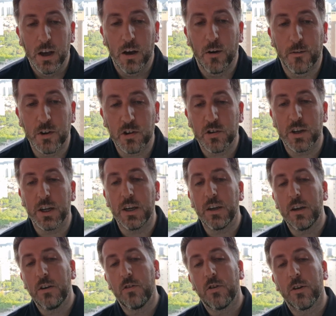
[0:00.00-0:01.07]

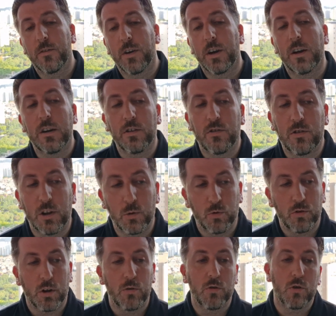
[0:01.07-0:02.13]
Obviously, Giovanni
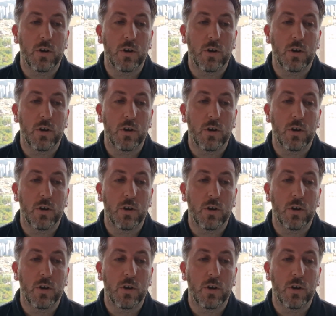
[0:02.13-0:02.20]
Lascelles, Celso,